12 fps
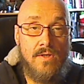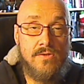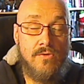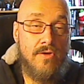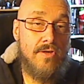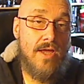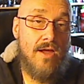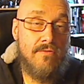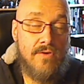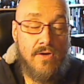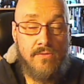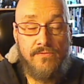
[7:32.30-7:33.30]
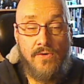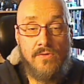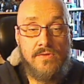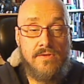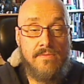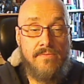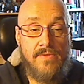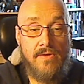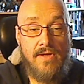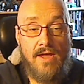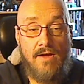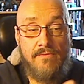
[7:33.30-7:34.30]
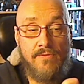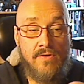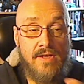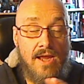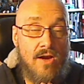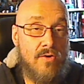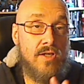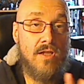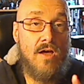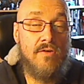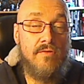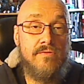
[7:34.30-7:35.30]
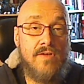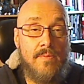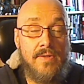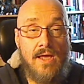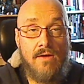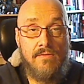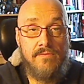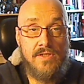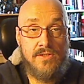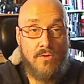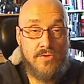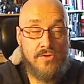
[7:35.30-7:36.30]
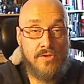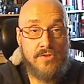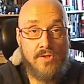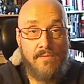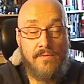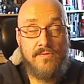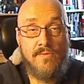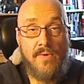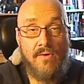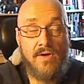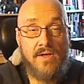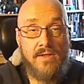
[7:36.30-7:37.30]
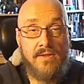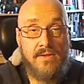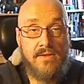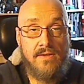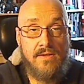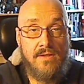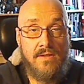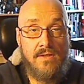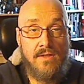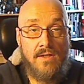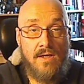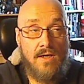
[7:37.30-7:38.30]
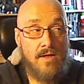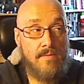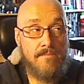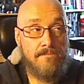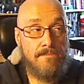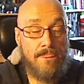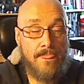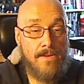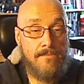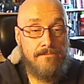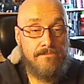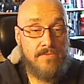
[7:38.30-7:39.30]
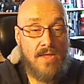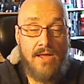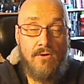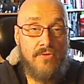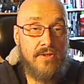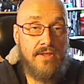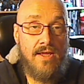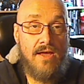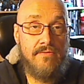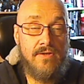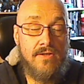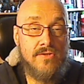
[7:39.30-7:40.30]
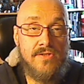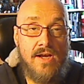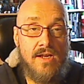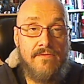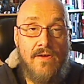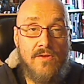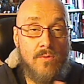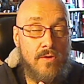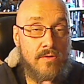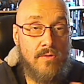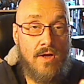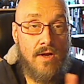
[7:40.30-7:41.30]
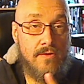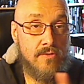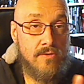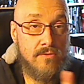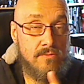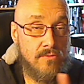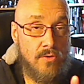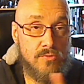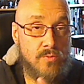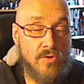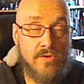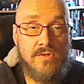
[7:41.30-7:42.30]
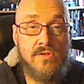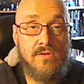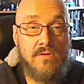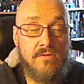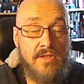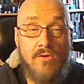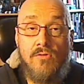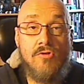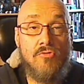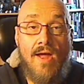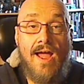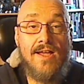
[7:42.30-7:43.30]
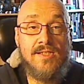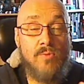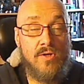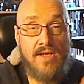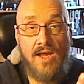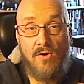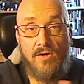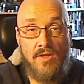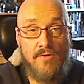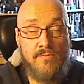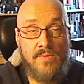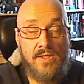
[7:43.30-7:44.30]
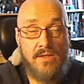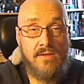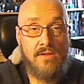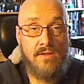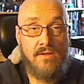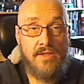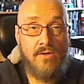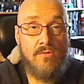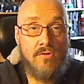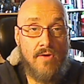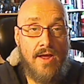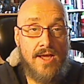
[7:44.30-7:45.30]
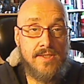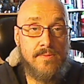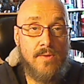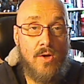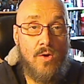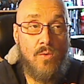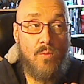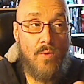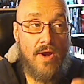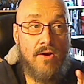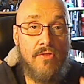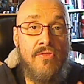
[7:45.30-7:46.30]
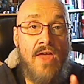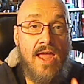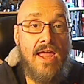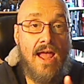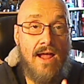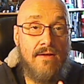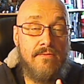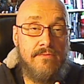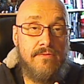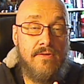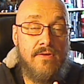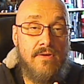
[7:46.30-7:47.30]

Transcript: So there you have, folks. There you have for care and love coming out of the Social Conservatives of America. I don't think they have an understanding of either those words. They don't grasp what care and love mean. They don't grasp where they have